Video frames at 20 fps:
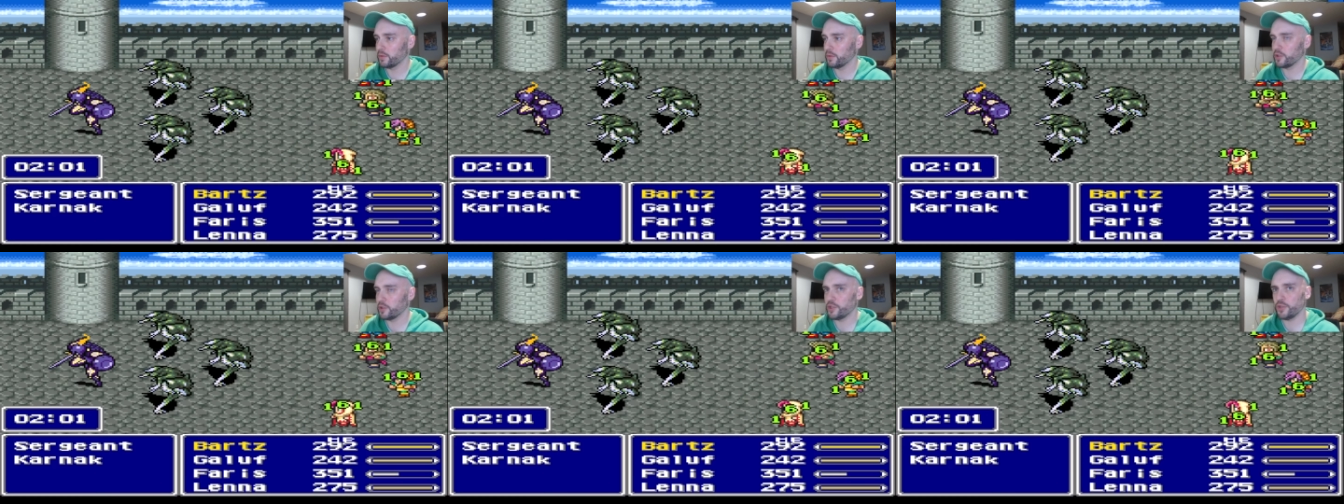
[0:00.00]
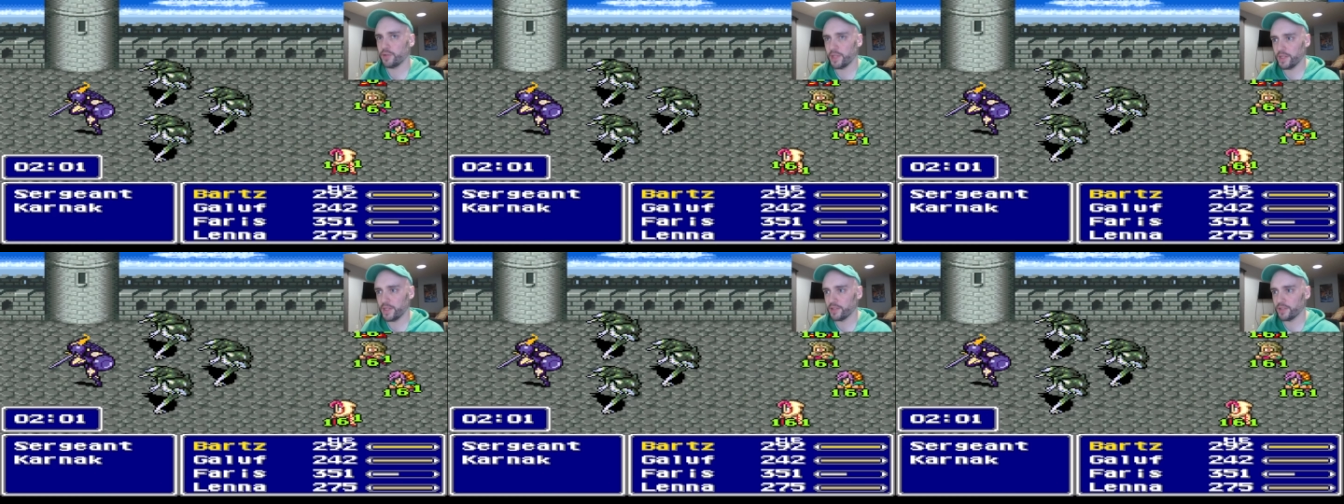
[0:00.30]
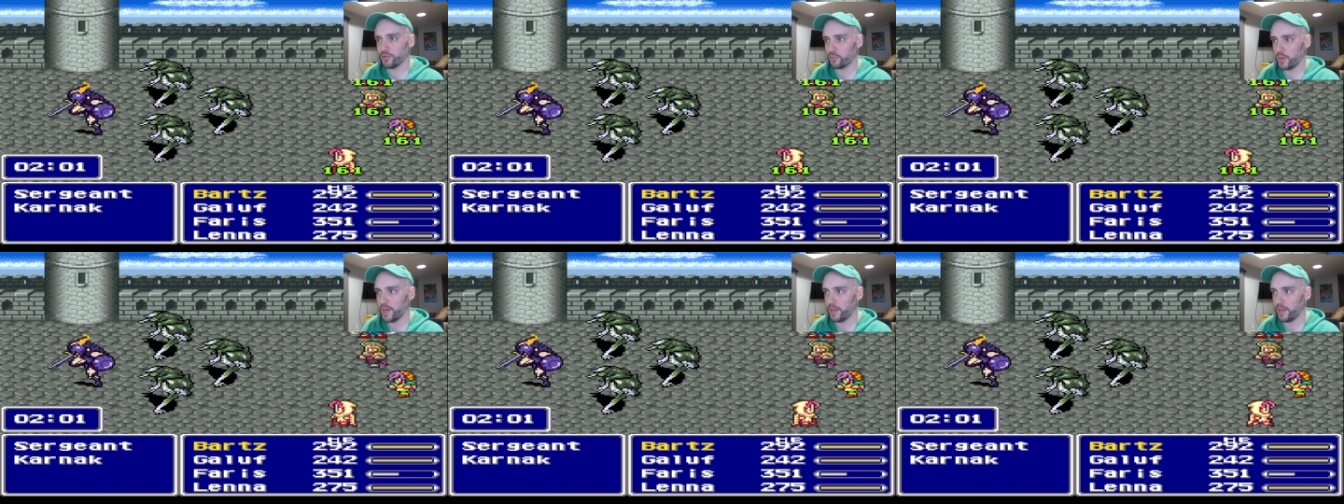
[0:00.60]
The two
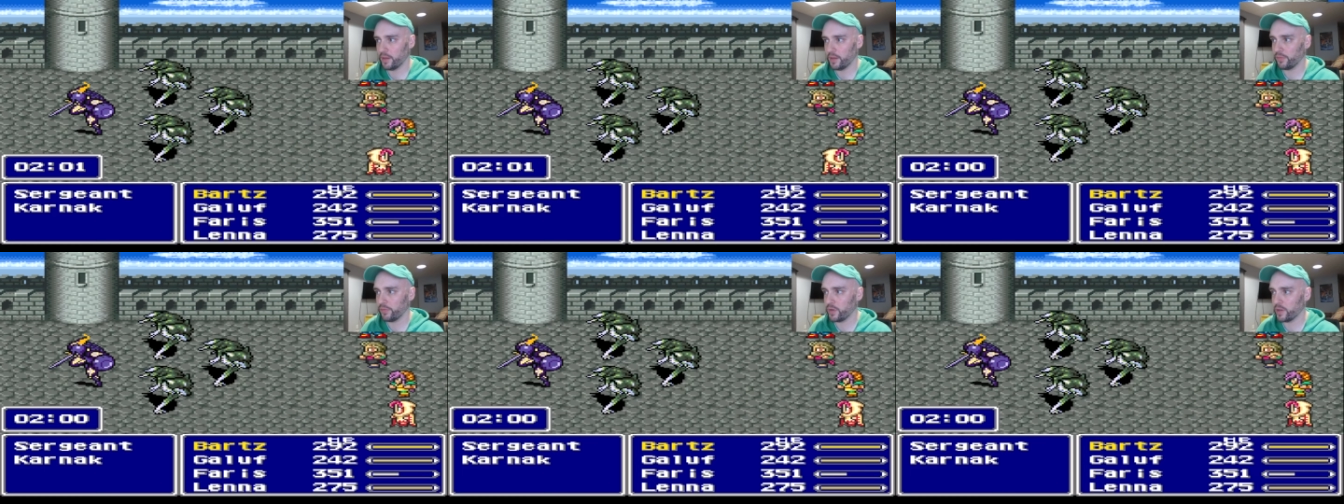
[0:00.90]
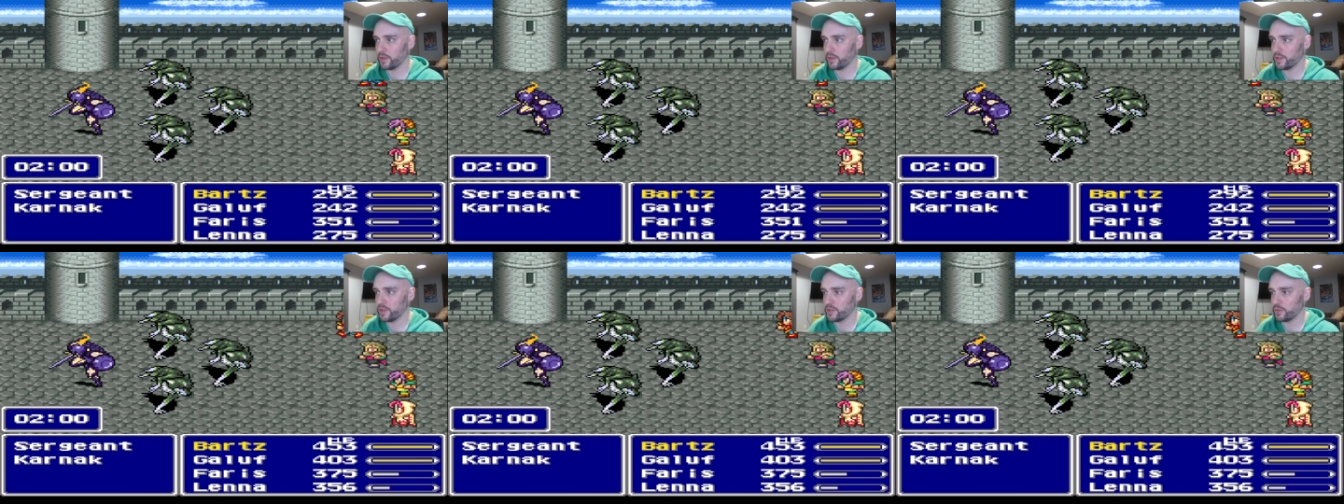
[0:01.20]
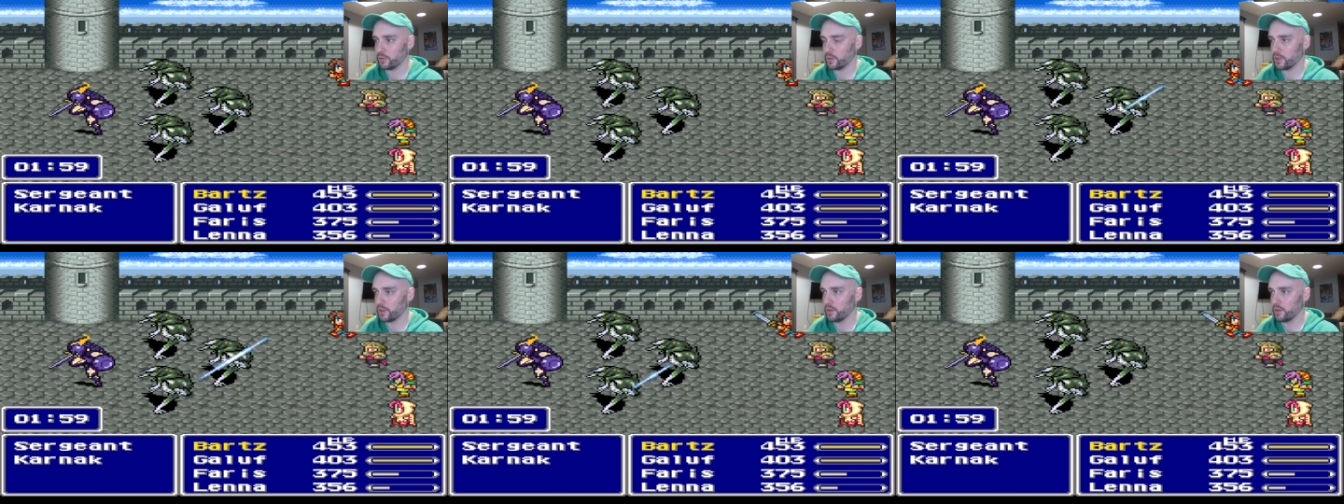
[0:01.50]
things right in front of this
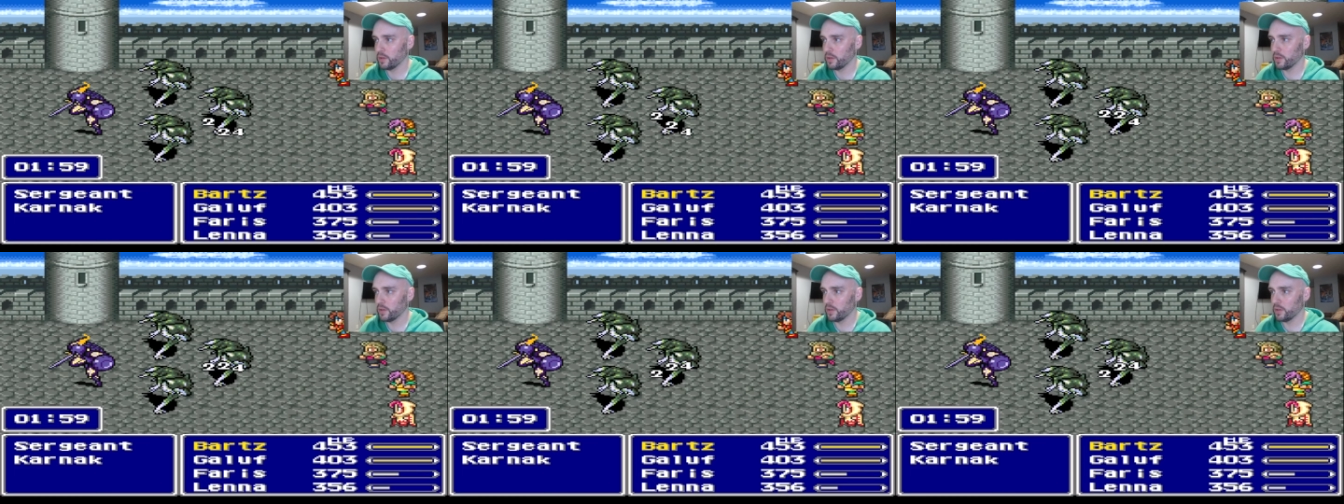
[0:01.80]
door.